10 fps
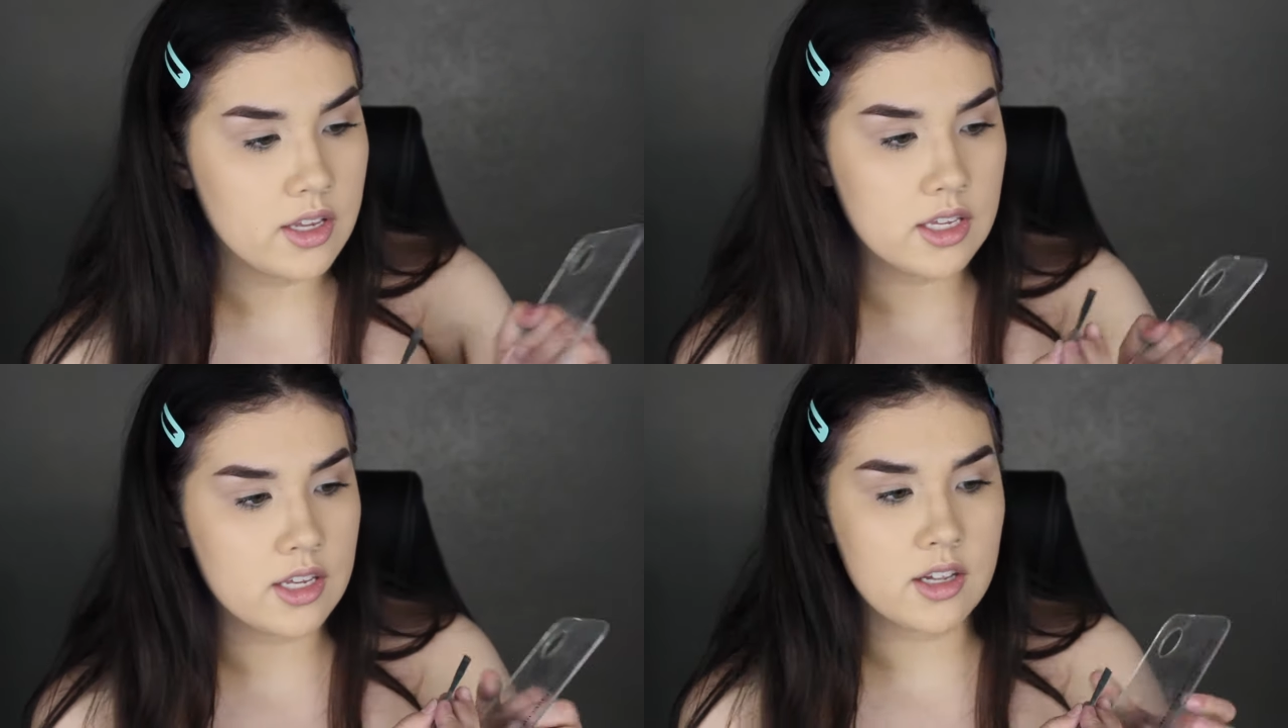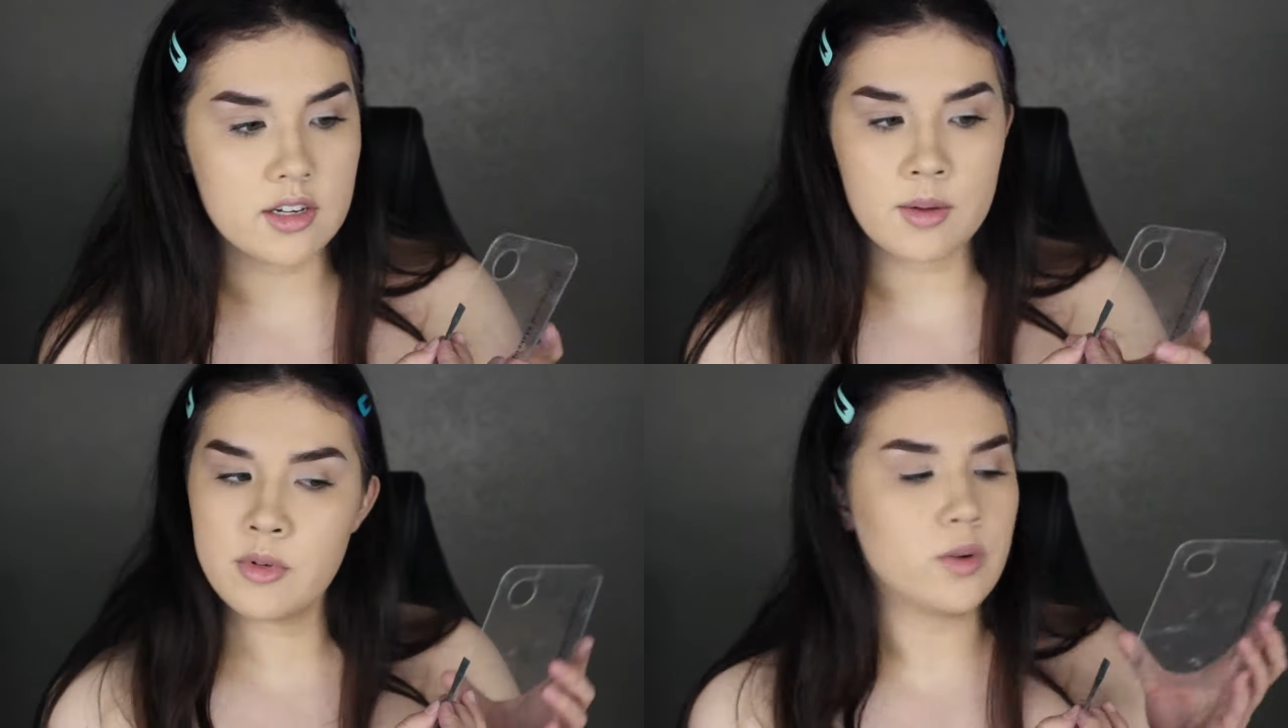
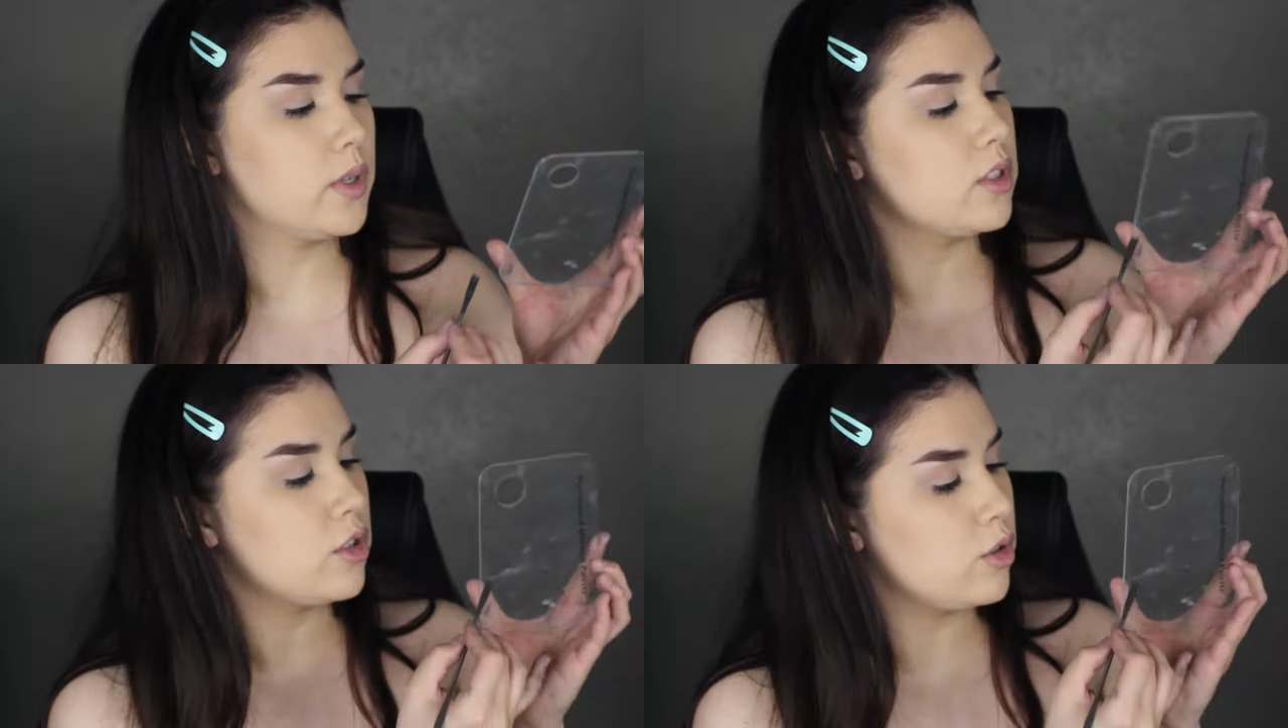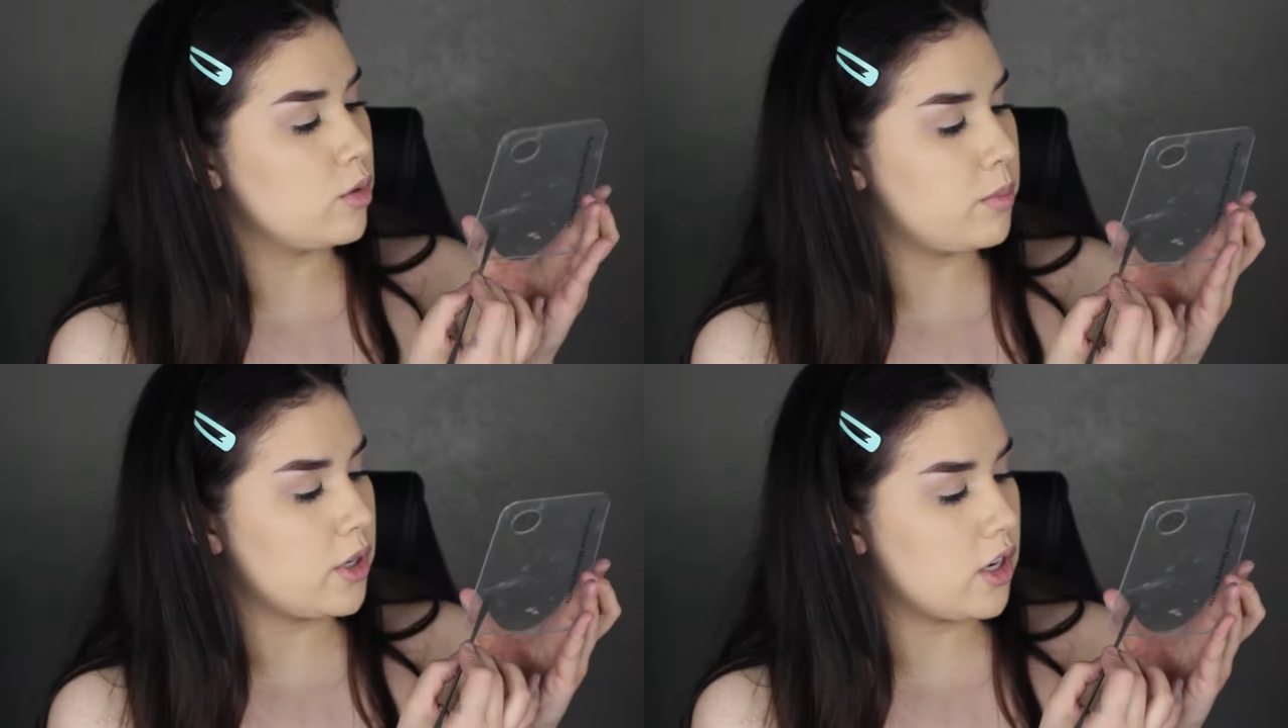and I'm going
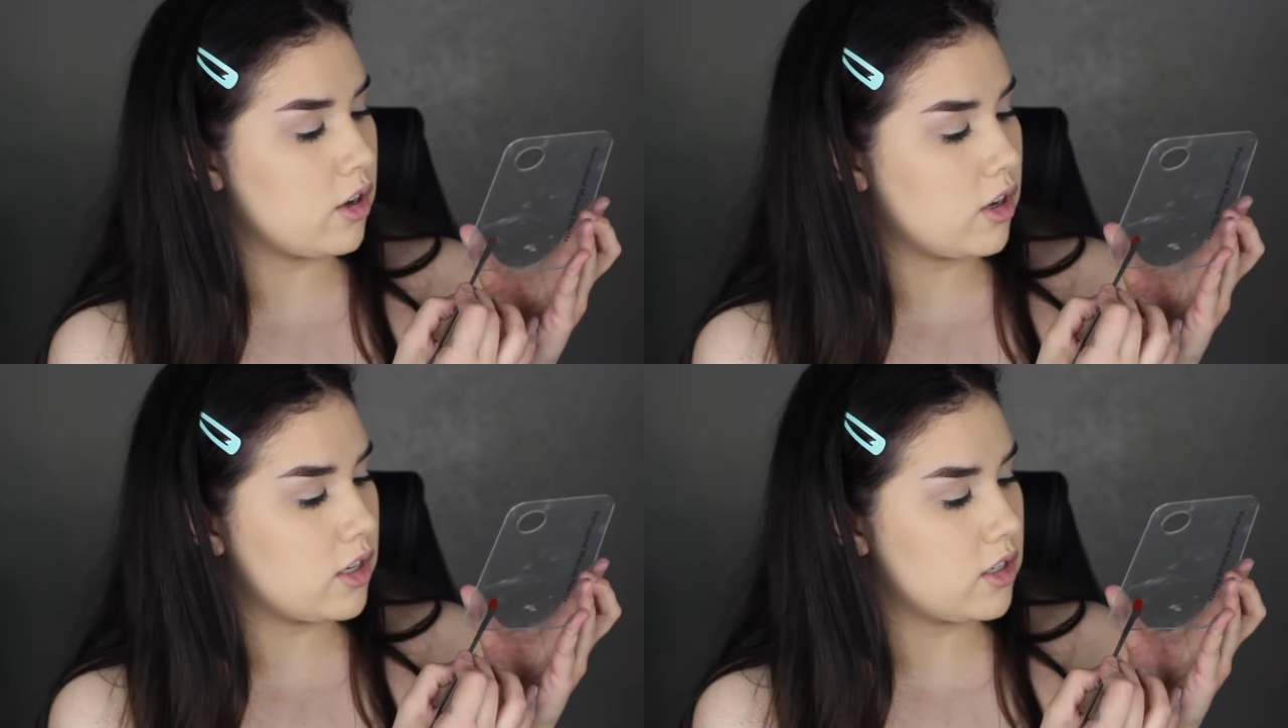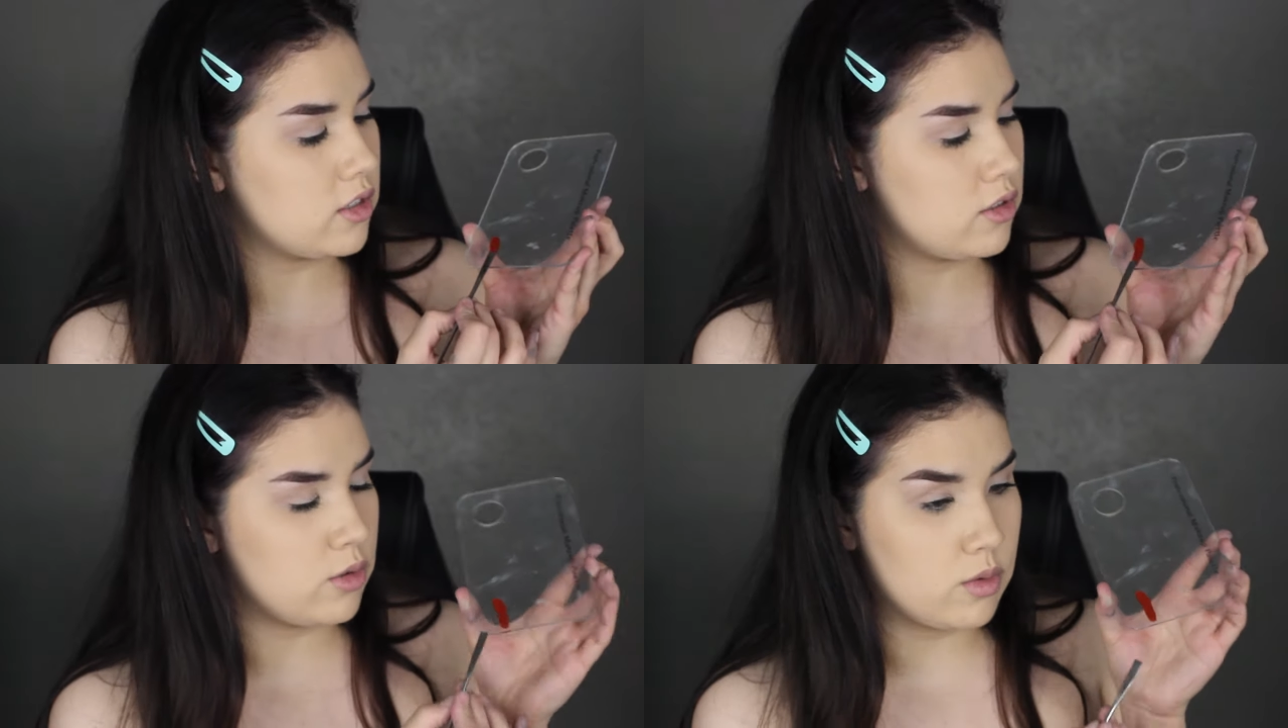to put it on
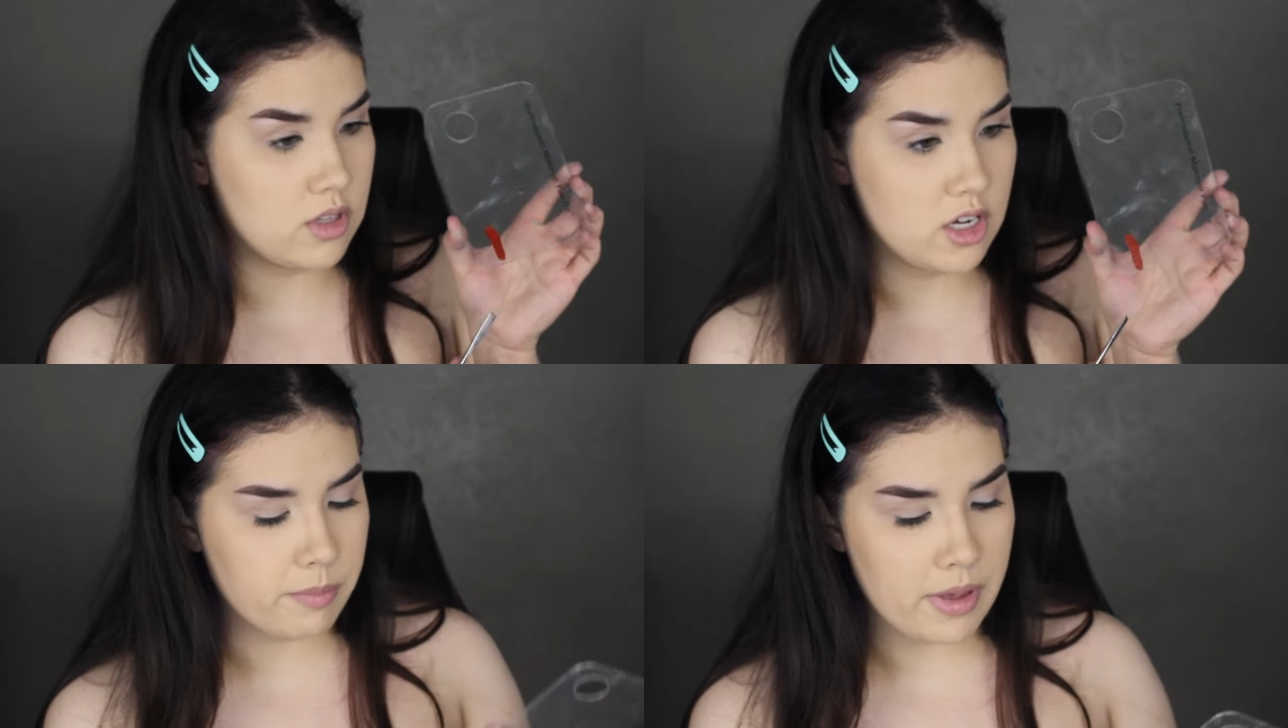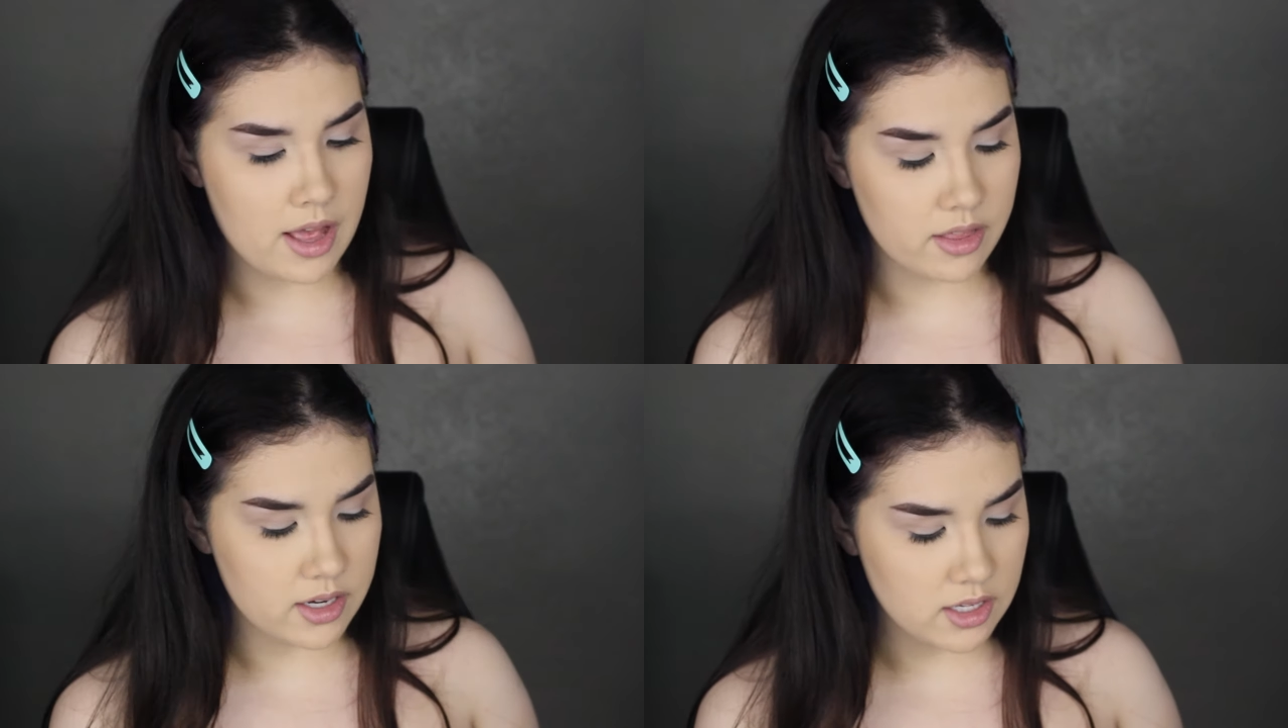to the
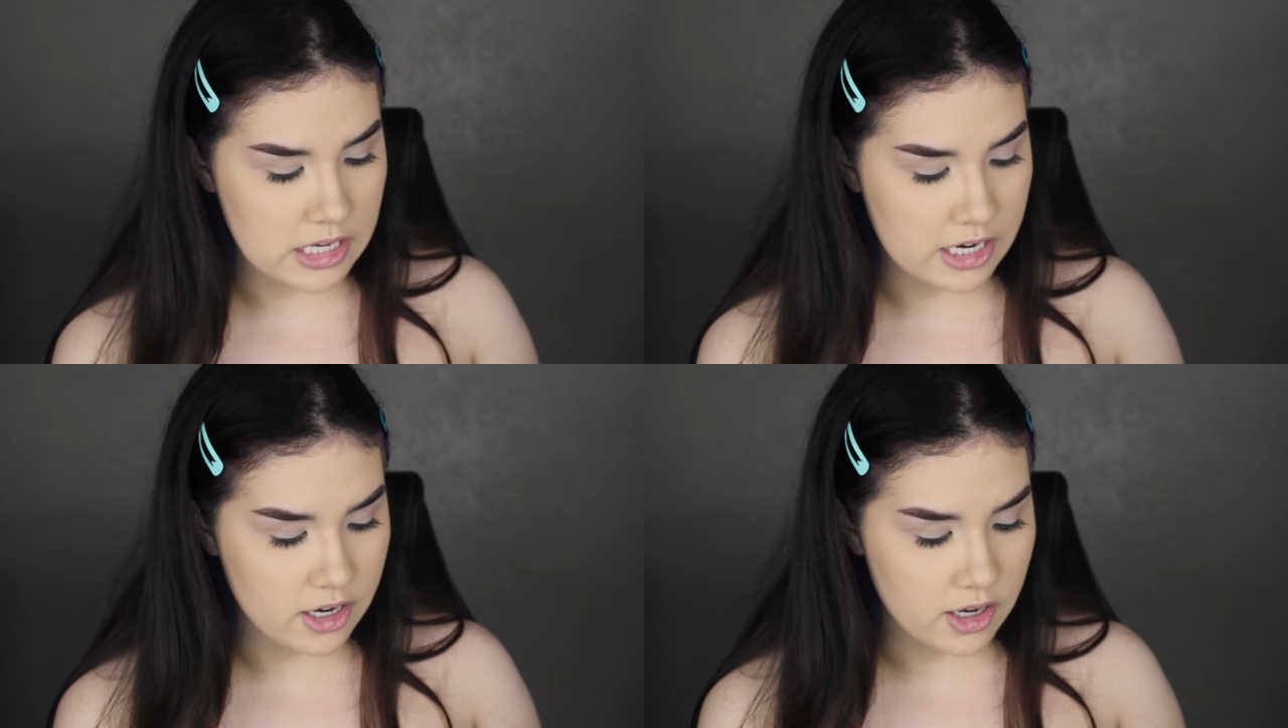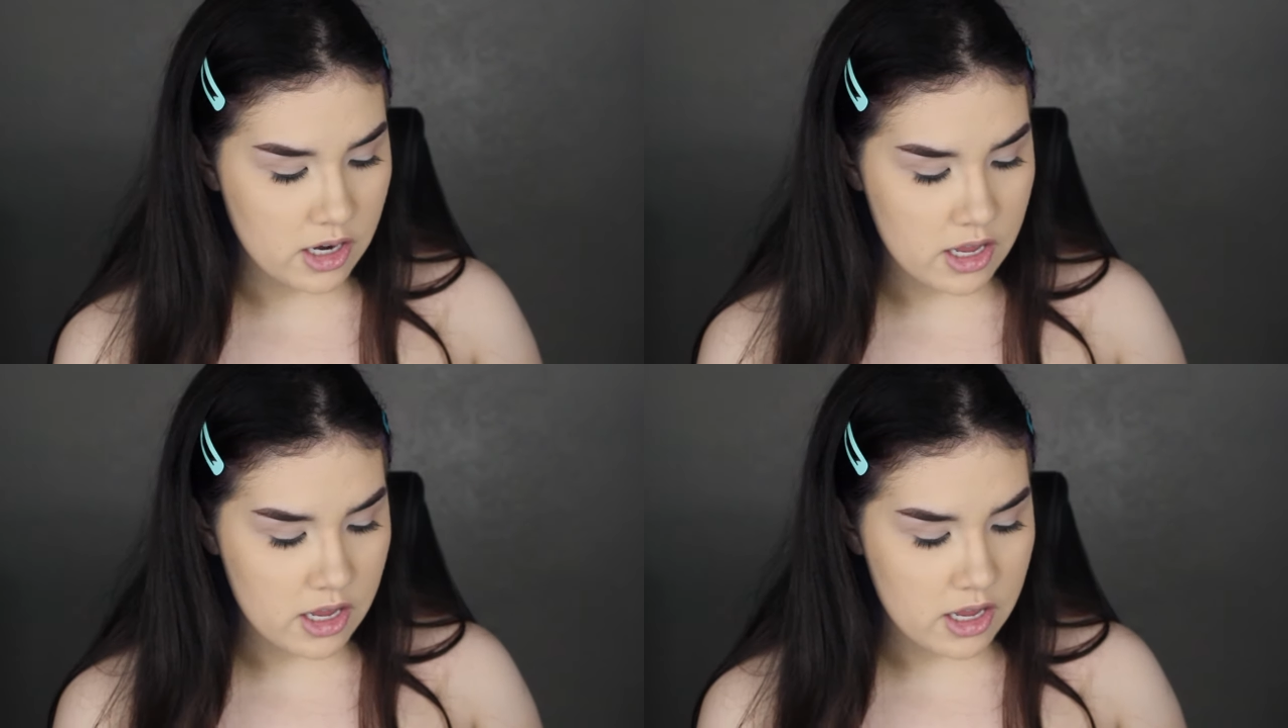palette here.